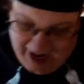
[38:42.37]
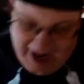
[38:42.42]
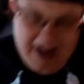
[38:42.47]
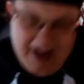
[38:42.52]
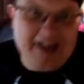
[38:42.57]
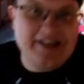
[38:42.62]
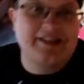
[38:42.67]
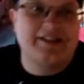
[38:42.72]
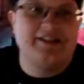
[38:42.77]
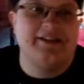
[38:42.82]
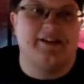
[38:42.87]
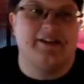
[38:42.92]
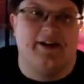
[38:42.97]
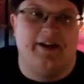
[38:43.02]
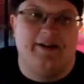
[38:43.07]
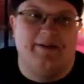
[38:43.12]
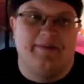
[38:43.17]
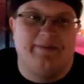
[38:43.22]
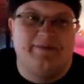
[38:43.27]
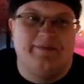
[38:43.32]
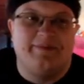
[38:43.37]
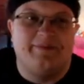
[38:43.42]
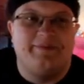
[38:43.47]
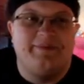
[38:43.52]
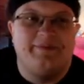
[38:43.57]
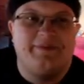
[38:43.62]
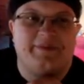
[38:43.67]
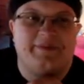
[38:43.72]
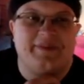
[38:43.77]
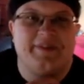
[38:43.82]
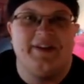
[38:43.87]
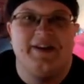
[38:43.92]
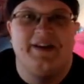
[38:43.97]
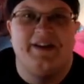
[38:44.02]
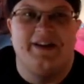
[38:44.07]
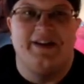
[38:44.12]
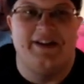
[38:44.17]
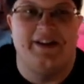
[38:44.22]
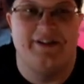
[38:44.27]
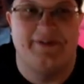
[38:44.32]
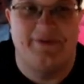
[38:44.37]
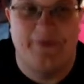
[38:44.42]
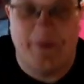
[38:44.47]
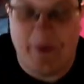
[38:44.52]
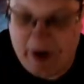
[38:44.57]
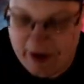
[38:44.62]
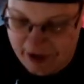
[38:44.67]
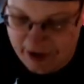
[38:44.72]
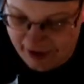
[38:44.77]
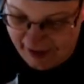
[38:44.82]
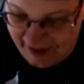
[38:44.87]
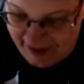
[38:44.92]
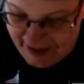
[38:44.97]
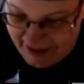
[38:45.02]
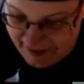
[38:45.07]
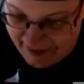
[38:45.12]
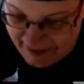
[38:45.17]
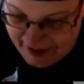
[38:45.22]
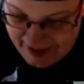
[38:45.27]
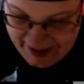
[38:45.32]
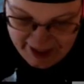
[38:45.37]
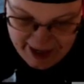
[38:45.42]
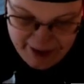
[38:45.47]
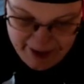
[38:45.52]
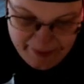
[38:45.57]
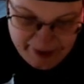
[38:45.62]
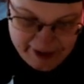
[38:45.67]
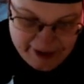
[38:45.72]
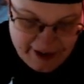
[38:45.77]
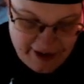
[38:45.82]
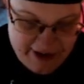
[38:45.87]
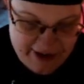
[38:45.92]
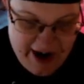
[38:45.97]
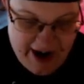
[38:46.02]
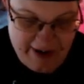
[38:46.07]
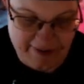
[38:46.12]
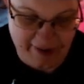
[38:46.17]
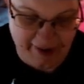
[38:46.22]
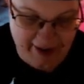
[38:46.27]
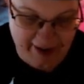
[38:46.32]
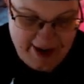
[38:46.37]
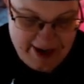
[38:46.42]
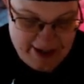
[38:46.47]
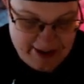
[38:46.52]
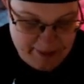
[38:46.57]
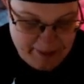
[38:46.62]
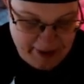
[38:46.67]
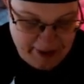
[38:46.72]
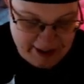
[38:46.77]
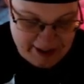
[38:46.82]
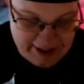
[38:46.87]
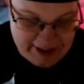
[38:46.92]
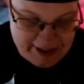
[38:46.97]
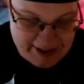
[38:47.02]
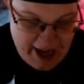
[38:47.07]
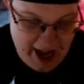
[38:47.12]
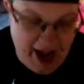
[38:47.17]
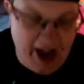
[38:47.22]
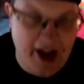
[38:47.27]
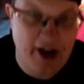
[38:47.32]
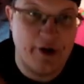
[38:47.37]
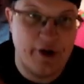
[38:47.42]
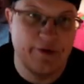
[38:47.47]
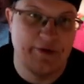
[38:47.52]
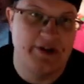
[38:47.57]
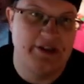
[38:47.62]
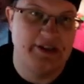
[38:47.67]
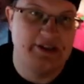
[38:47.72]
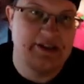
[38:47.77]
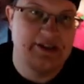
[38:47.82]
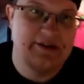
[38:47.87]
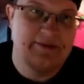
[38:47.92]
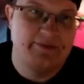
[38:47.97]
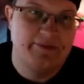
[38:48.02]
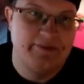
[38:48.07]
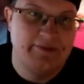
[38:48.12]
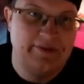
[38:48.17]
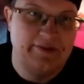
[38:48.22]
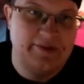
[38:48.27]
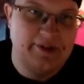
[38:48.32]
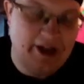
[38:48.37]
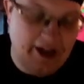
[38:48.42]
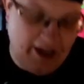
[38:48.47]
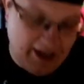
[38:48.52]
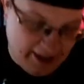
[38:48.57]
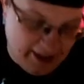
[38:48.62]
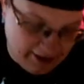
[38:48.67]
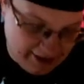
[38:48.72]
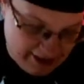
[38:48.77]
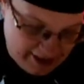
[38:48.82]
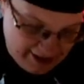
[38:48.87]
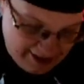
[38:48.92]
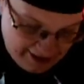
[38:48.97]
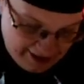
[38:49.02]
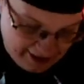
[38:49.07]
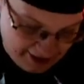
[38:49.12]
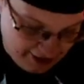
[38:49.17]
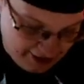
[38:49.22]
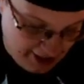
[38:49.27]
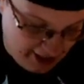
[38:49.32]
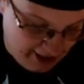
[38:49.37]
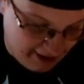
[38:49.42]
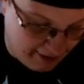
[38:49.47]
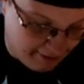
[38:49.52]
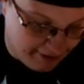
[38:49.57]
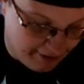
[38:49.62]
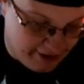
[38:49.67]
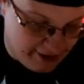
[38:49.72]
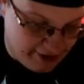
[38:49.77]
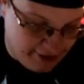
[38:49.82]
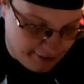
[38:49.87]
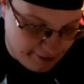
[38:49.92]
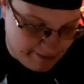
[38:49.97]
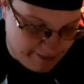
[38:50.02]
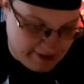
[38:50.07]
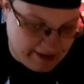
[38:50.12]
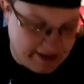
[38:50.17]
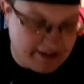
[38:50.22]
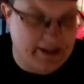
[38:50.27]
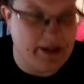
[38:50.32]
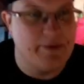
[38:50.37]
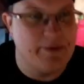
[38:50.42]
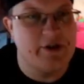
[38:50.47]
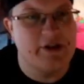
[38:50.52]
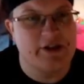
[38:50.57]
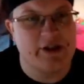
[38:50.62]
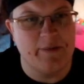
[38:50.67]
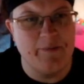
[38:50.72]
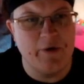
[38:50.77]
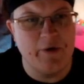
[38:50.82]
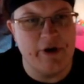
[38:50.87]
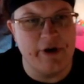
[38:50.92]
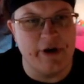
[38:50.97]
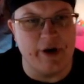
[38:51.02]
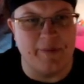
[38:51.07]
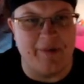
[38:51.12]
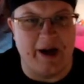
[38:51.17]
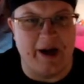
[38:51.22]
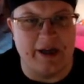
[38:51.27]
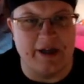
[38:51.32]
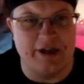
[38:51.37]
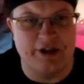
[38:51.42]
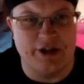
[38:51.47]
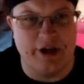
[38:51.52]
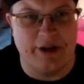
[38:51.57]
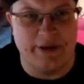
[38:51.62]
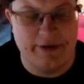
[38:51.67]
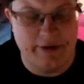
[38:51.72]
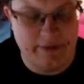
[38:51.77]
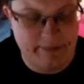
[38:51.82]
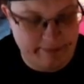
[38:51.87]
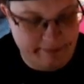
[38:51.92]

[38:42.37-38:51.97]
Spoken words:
asking him if Wonderland was anywhere near Neverland, because I always, at least as a child, assumed that they were somewhere nearby each other.